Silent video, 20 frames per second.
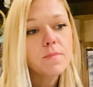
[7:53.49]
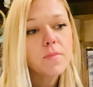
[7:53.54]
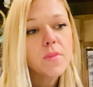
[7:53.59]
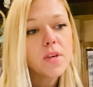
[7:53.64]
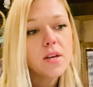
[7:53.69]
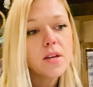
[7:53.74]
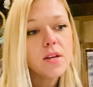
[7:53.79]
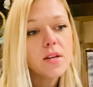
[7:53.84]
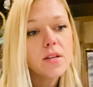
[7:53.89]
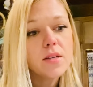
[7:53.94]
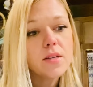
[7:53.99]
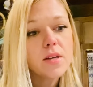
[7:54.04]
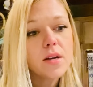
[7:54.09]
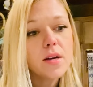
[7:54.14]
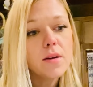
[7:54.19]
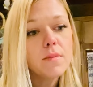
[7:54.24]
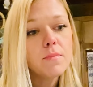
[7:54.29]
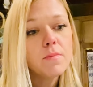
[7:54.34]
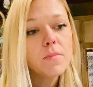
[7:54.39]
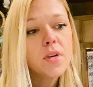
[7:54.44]
And
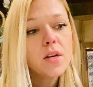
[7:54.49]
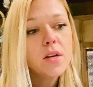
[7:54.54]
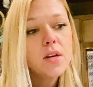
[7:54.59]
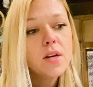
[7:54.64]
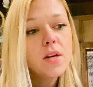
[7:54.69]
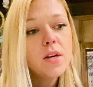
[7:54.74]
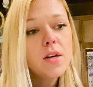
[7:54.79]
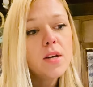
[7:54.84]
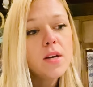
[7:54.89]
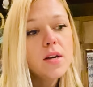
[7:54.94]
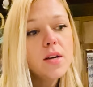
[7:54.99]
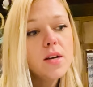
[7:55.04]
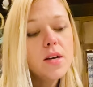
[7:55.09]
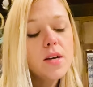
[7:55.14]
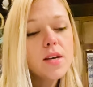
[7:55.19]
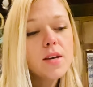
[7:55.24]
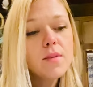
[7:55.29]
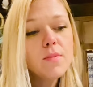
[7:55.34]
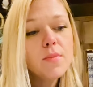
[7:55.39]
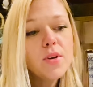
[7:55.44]
um, it
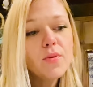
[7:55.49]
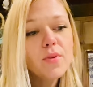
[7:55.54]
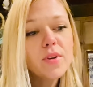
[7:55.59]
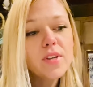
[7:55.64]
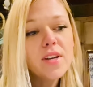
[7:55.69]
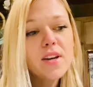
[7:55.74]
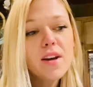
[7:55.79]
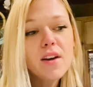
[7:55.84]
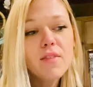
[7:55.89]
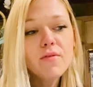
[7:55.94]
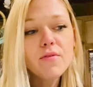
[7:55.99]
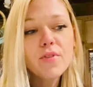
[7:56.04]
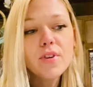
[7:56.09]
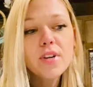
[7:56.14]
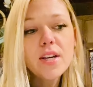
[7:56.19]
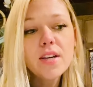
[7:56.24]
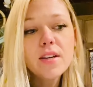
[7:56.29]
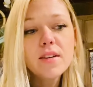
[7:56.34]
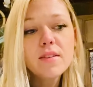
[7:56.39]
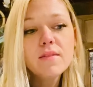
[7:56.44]
can be really
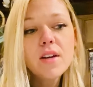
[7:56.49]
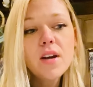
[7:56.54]
comforting.